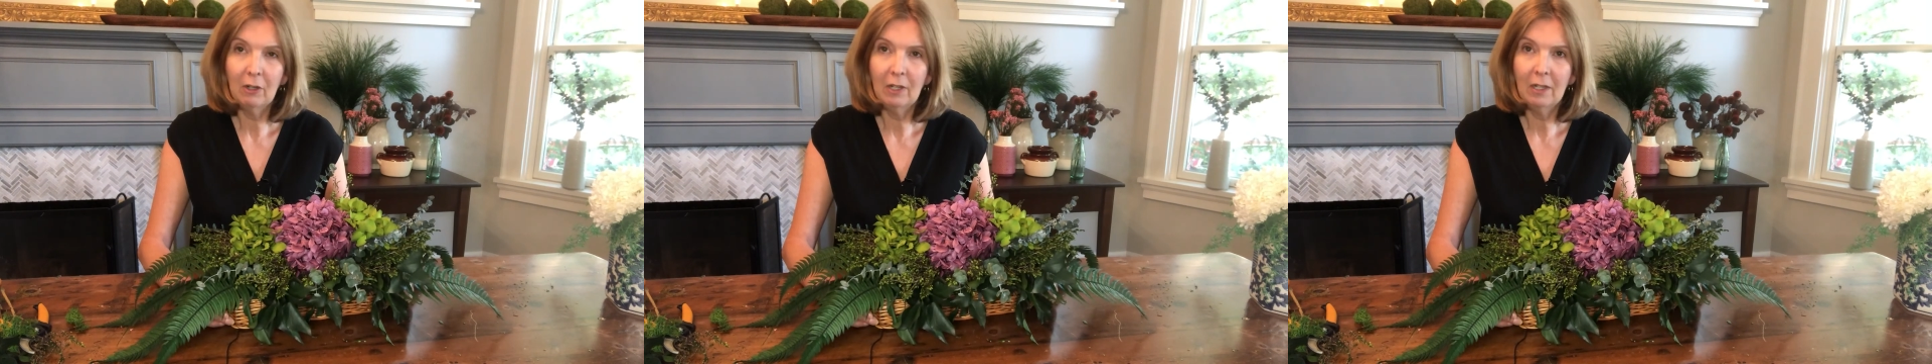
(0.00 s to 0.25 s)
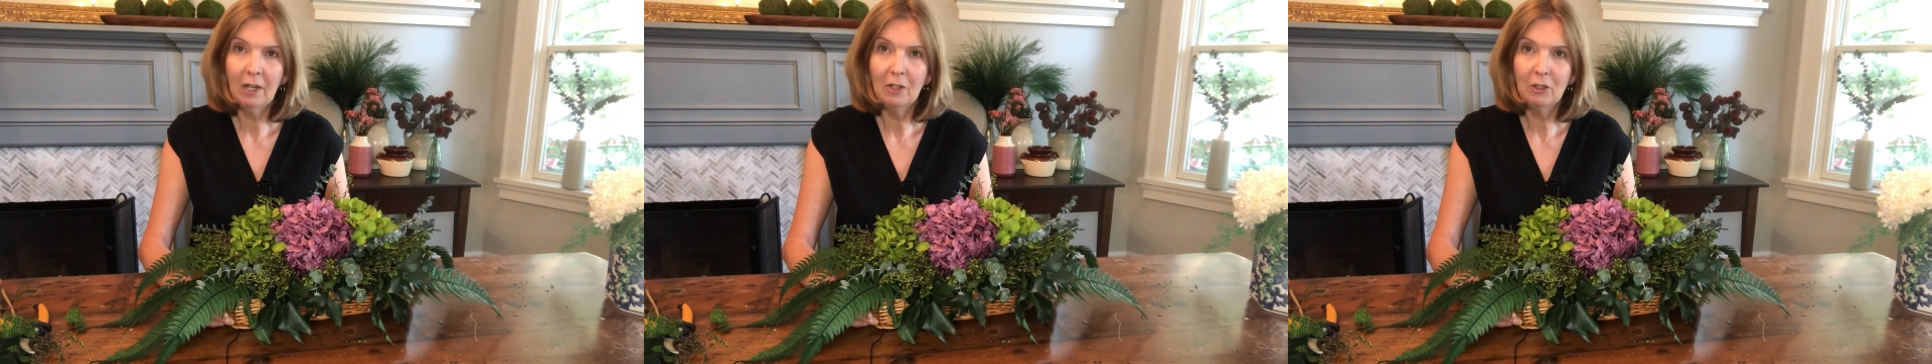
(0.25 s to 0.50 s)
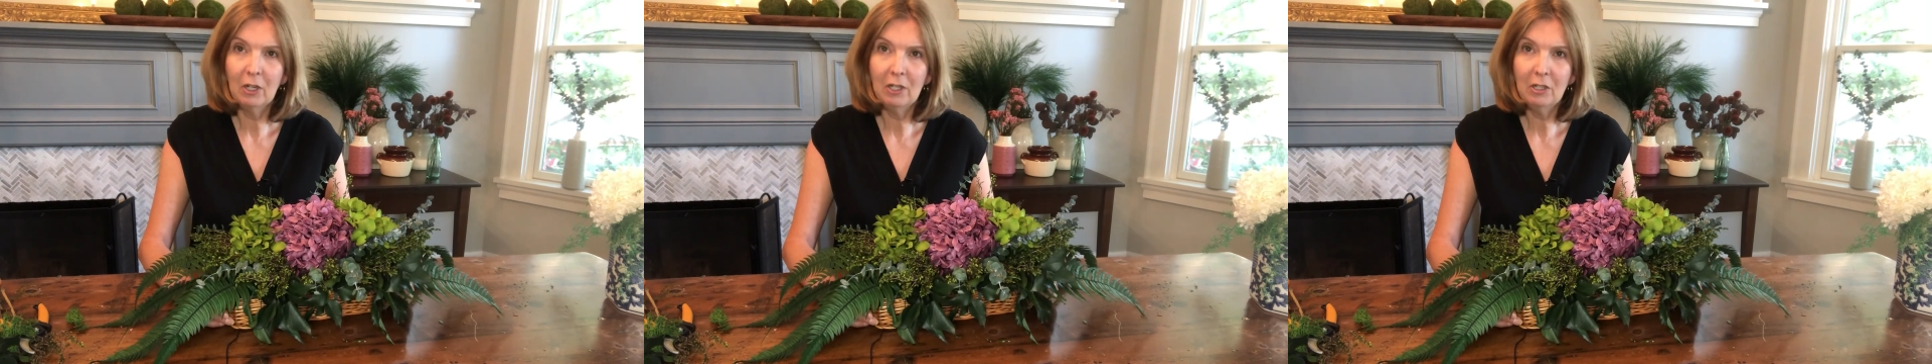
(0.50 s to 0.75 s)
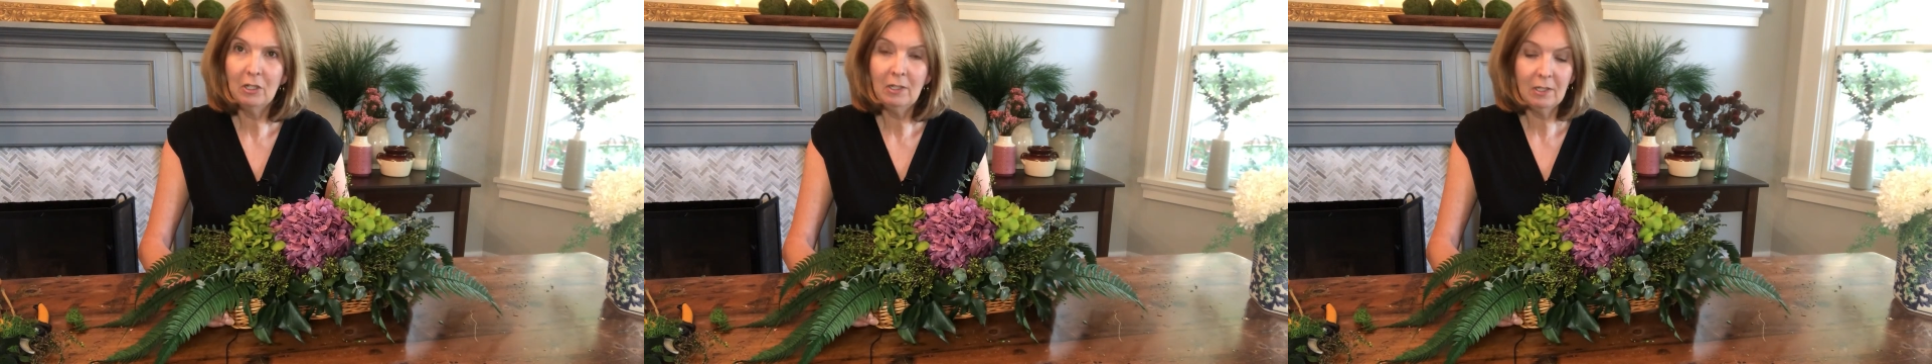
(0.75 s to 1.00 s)
green
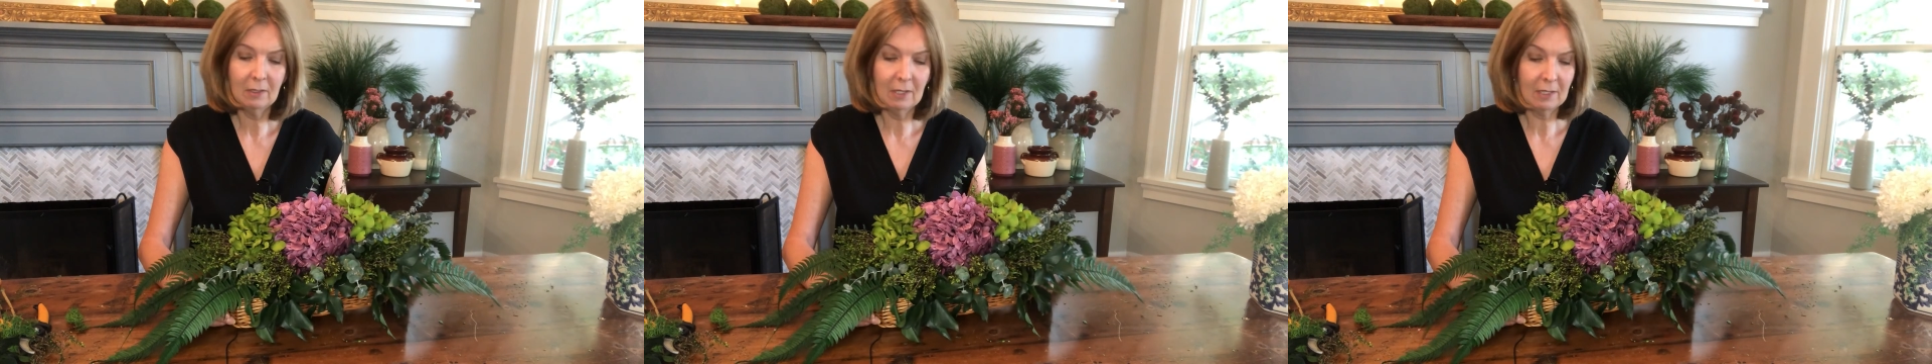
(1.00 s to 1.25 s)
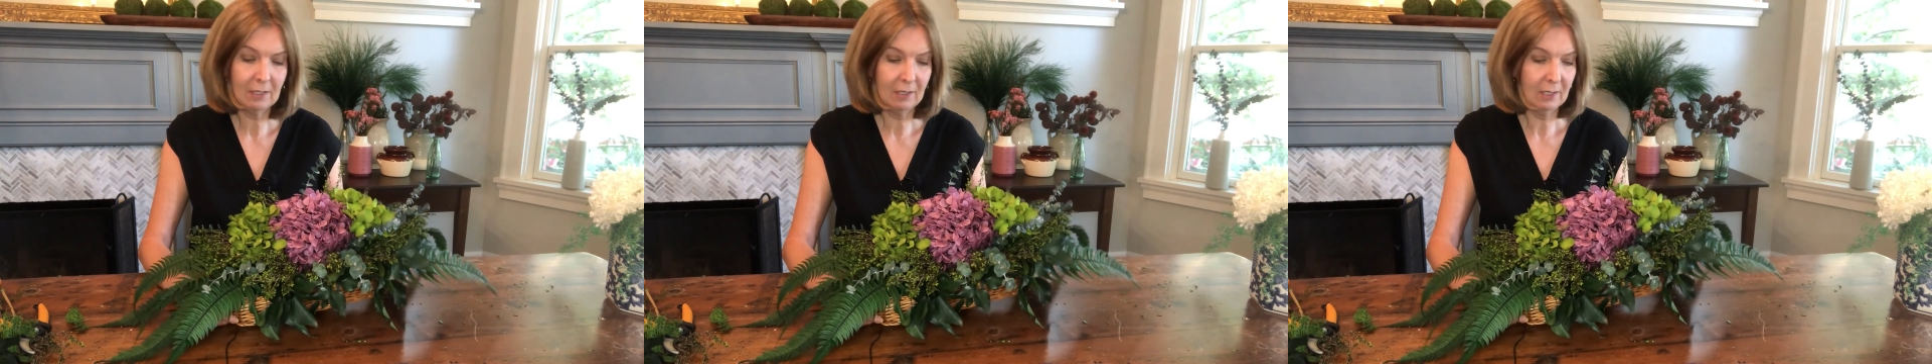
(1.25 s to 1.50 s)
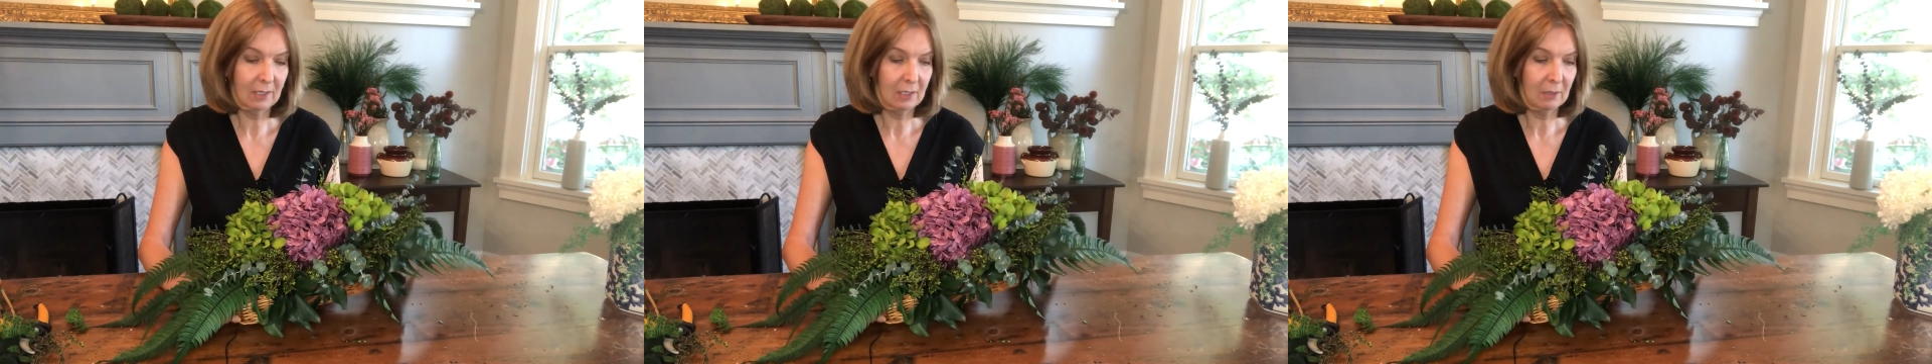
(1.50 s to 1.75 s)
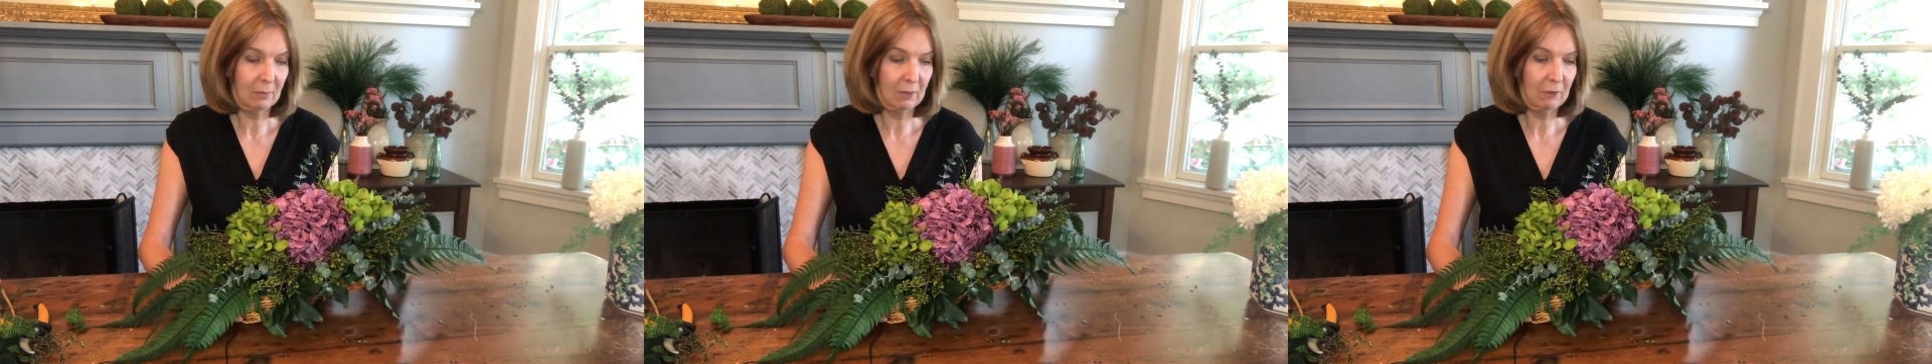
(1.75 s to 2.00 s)
hydrangeas nestled
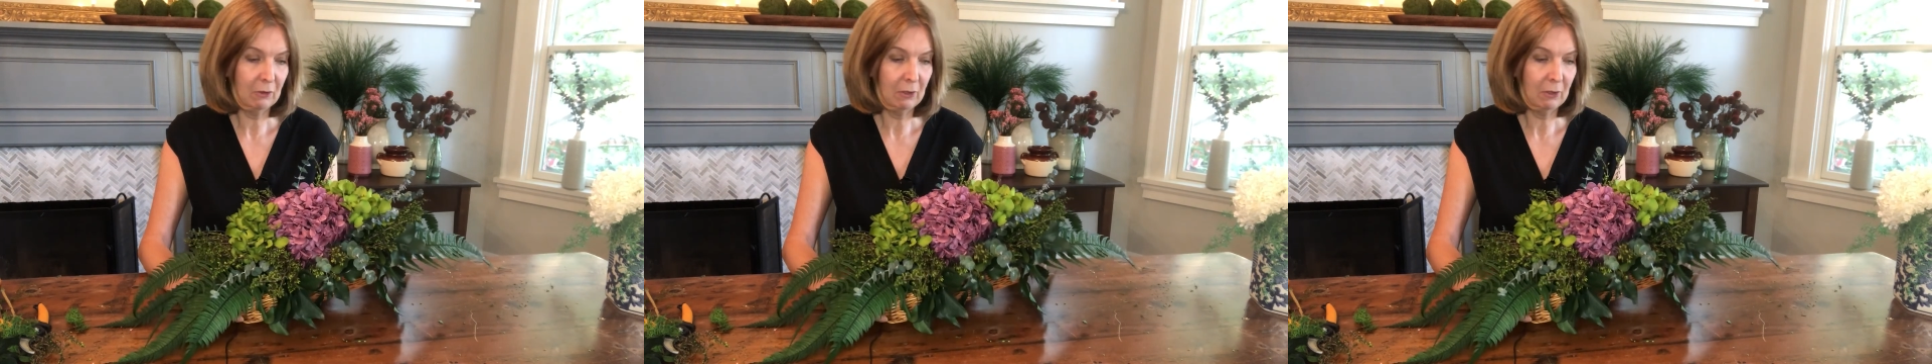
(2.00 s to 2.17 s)
in some lovely